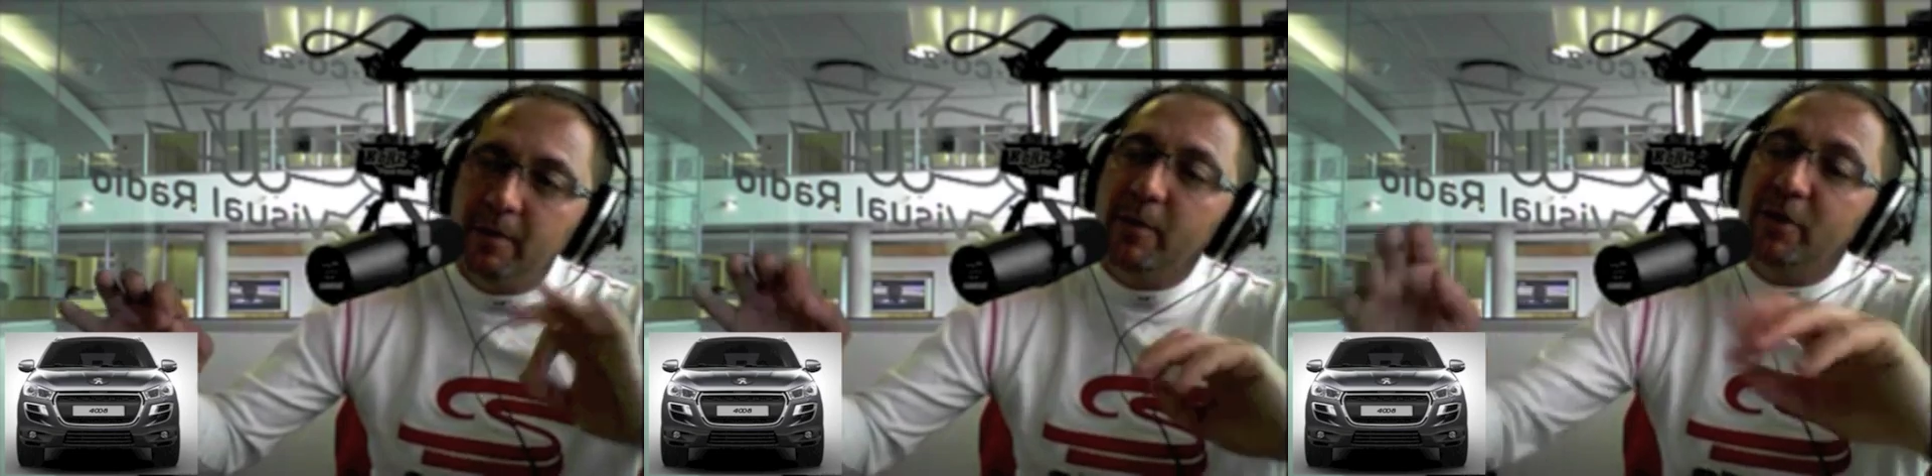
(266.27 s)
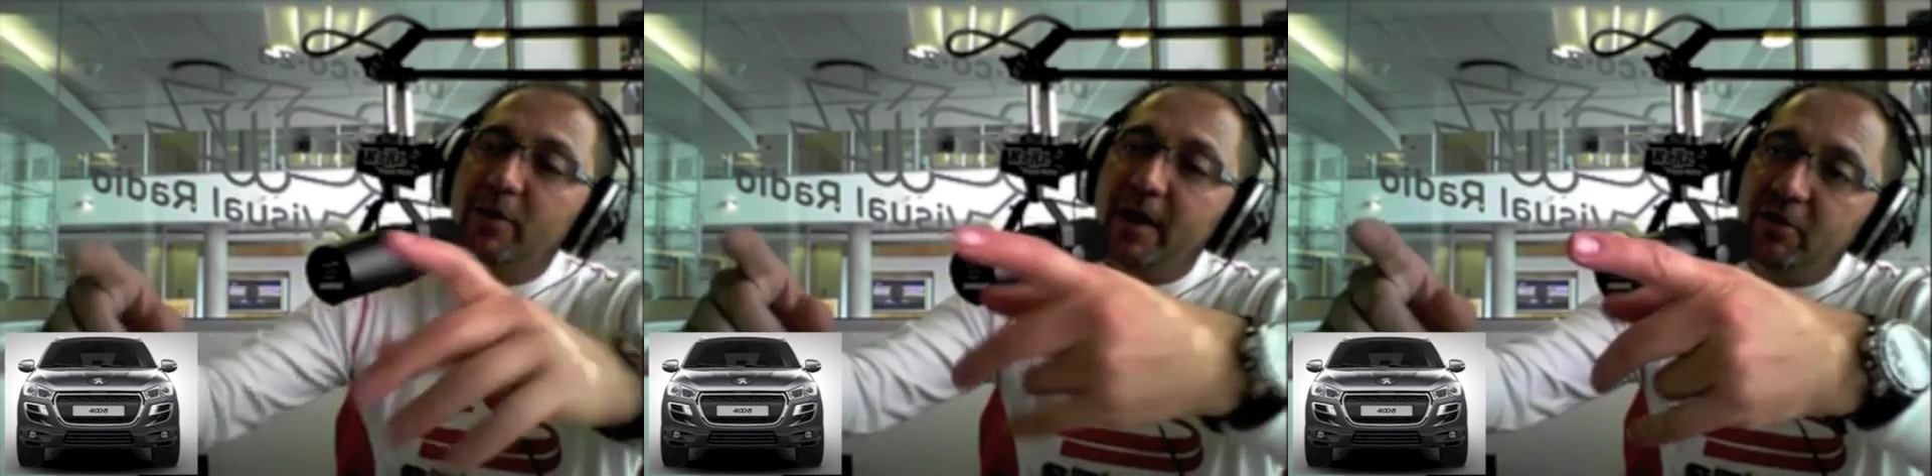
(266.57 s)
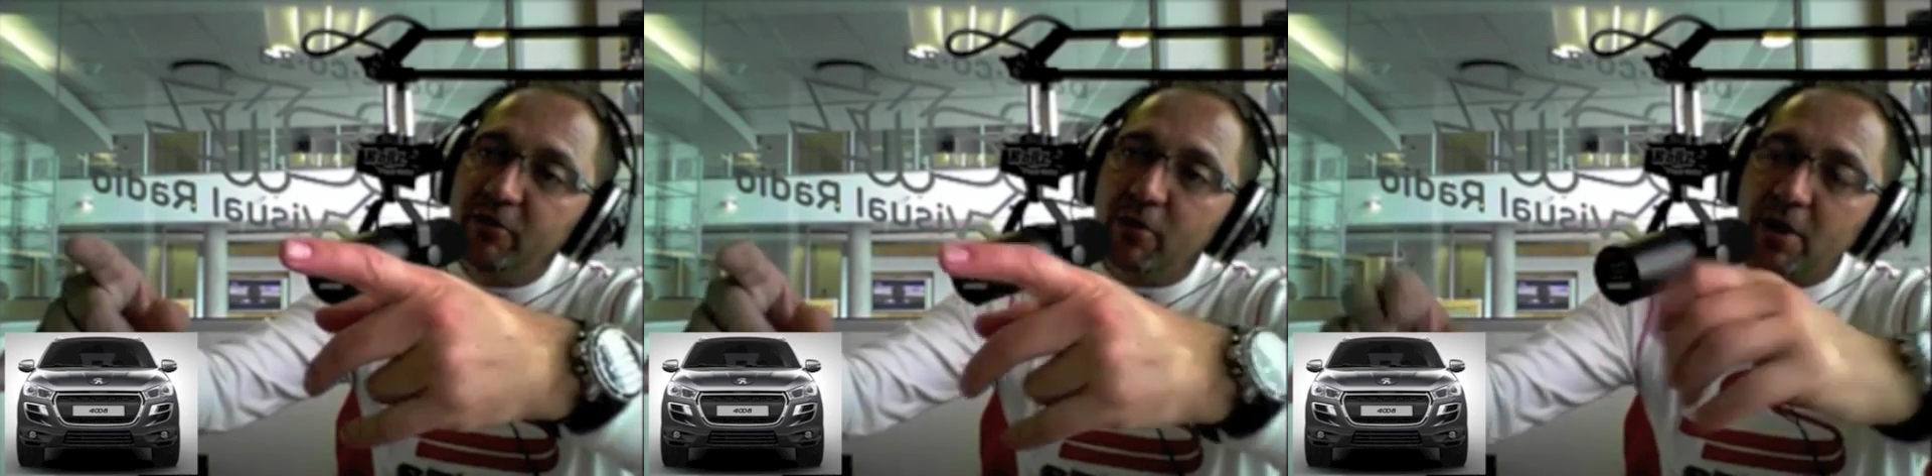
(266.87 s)
When you get
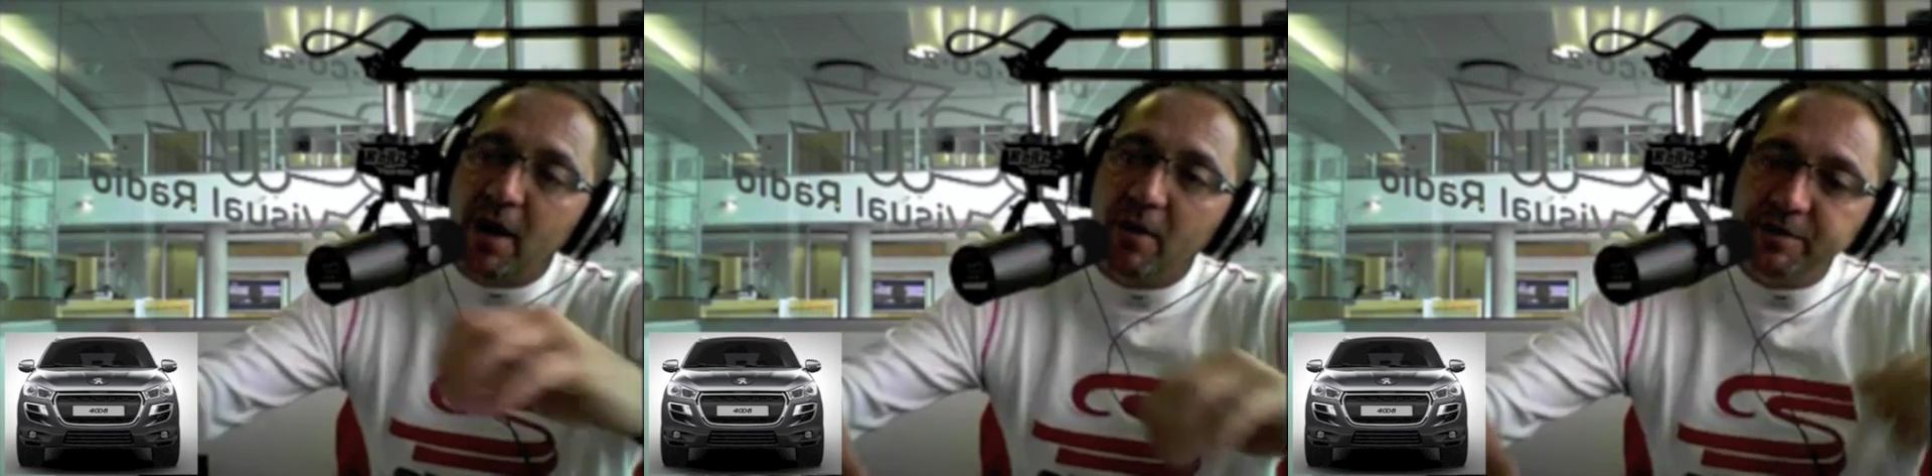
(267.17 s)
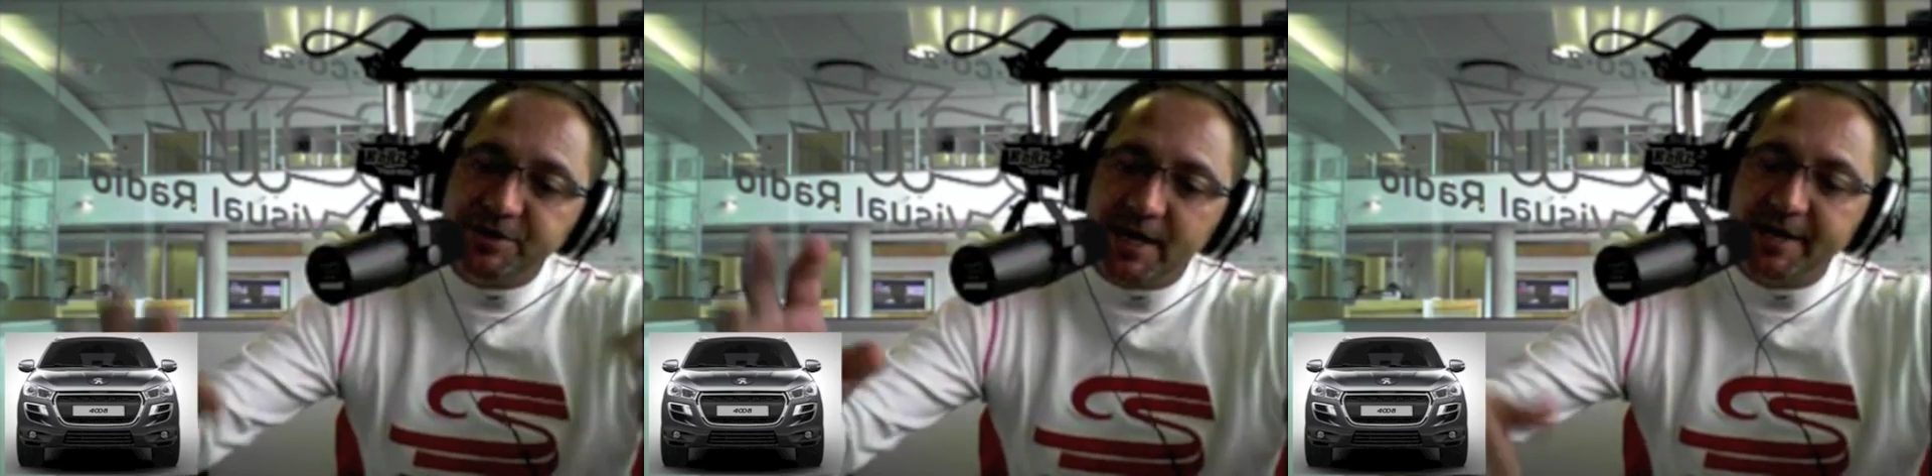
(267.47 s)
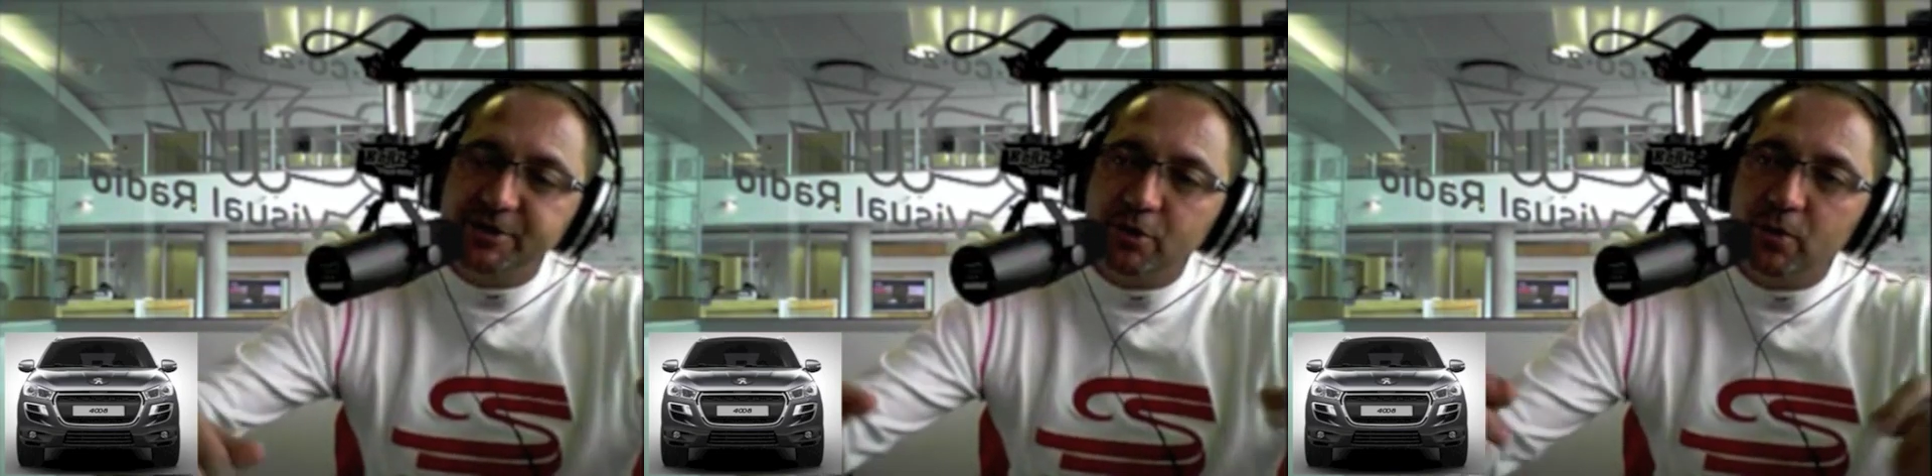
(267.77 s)
into your car, which
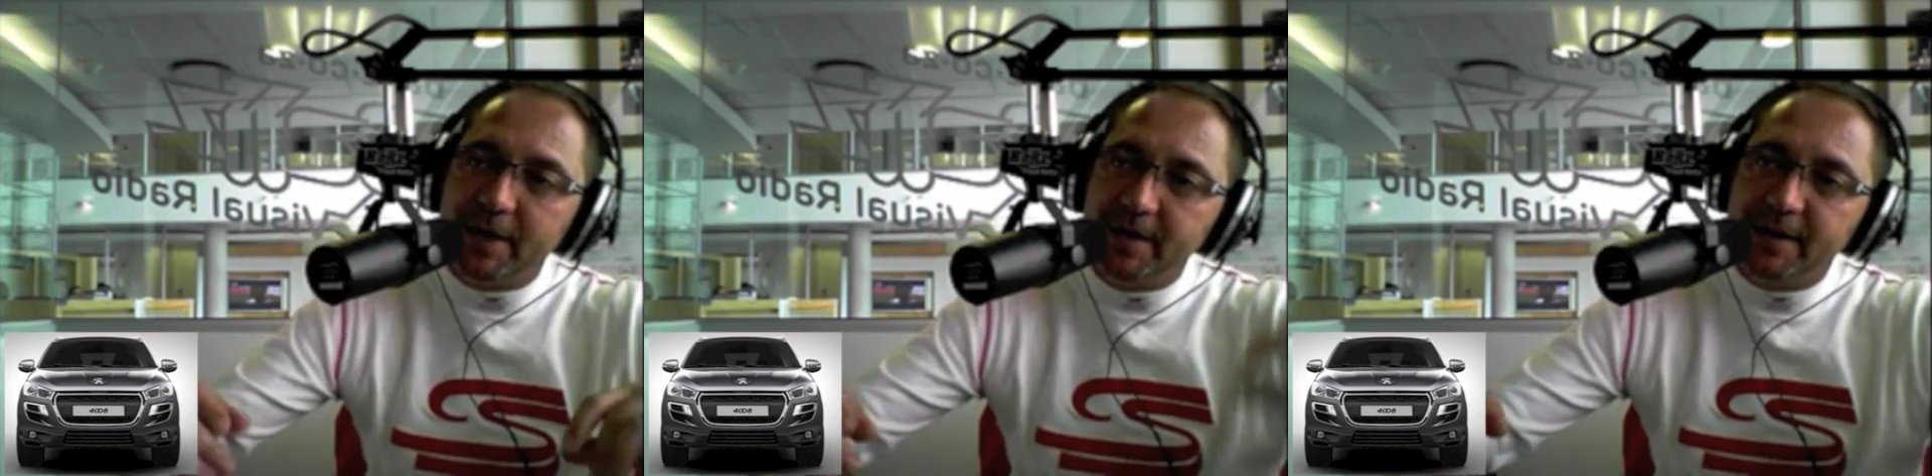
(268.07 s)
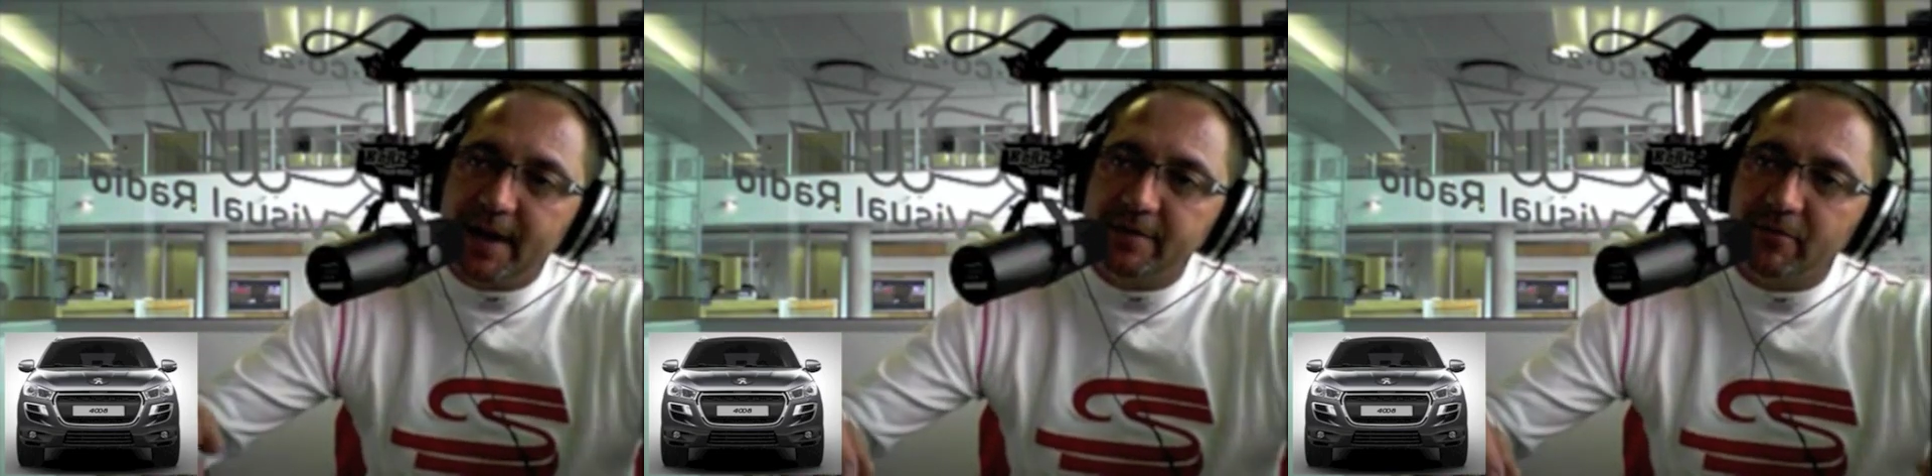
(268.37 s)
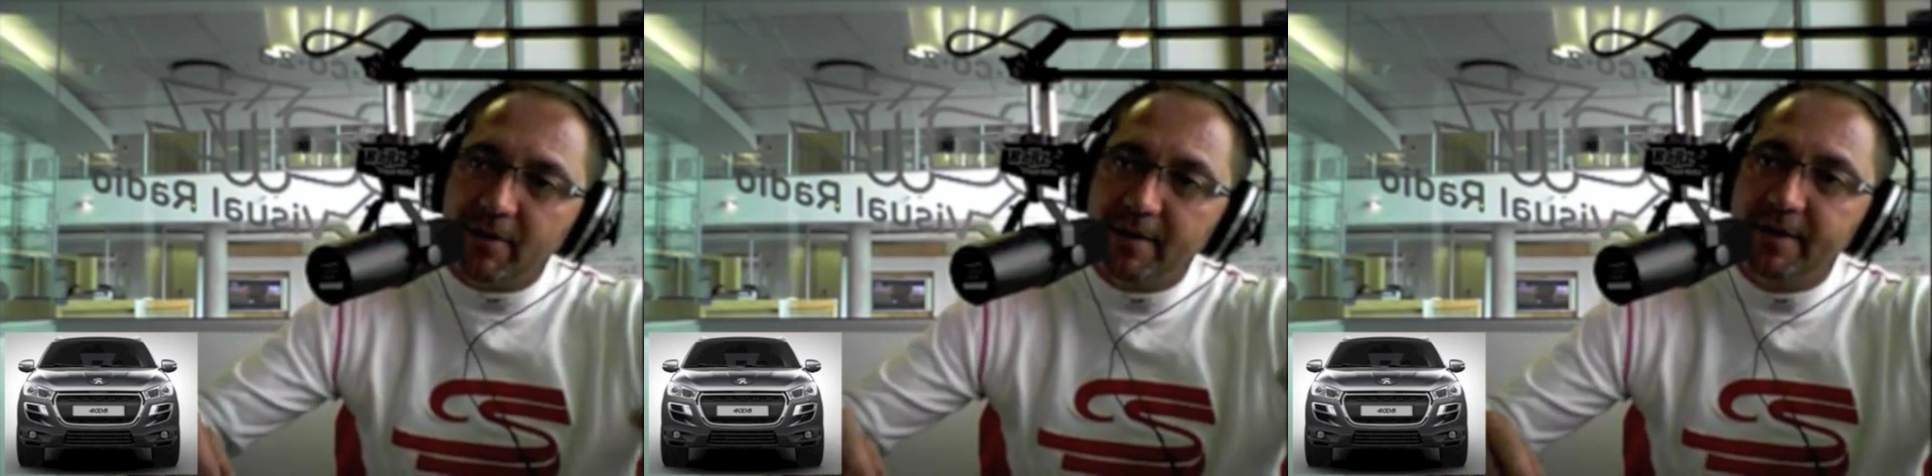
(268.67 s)
side is your
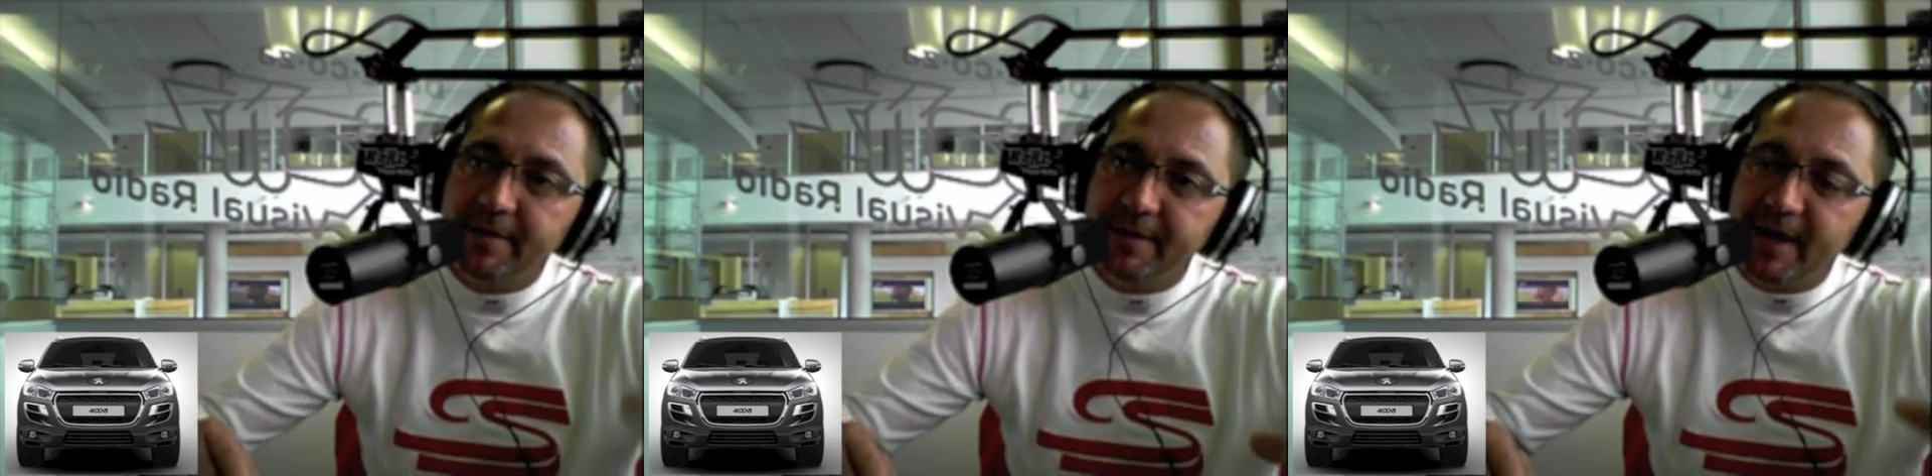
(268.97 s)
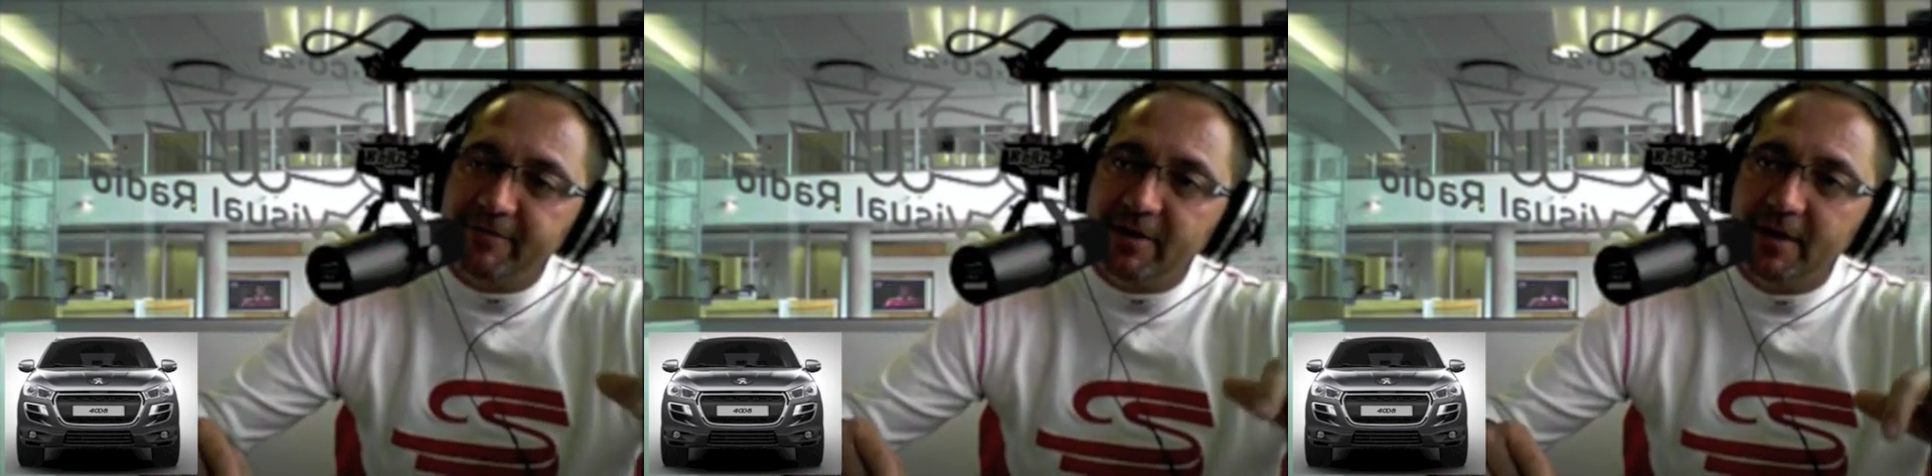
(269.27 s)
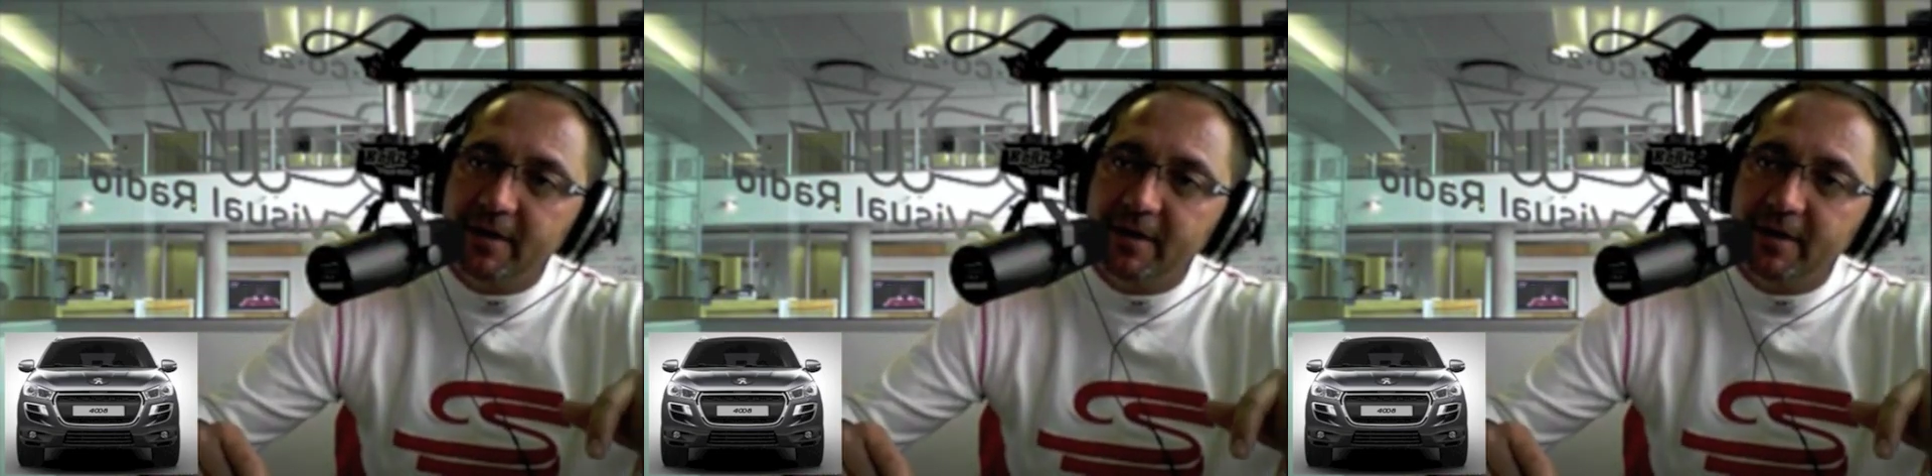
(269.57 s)
indicator on? The left?